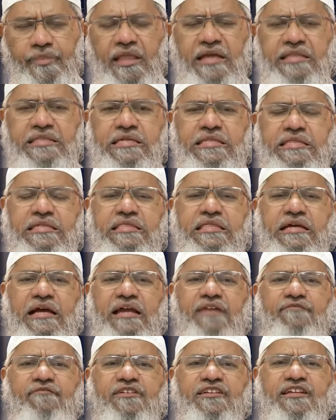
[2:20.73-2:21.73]
This is the
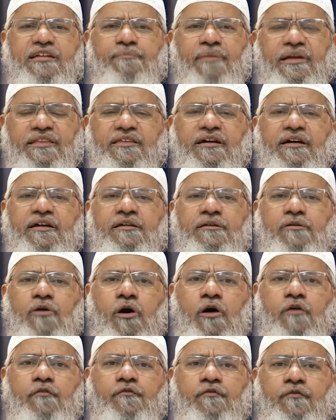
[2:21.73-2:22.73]
conventional method
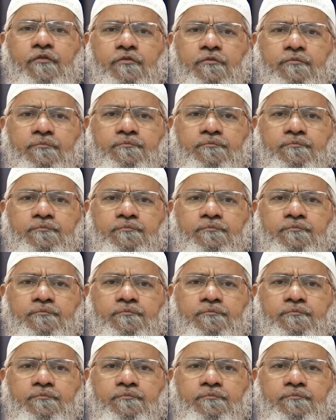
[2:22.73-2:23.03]
of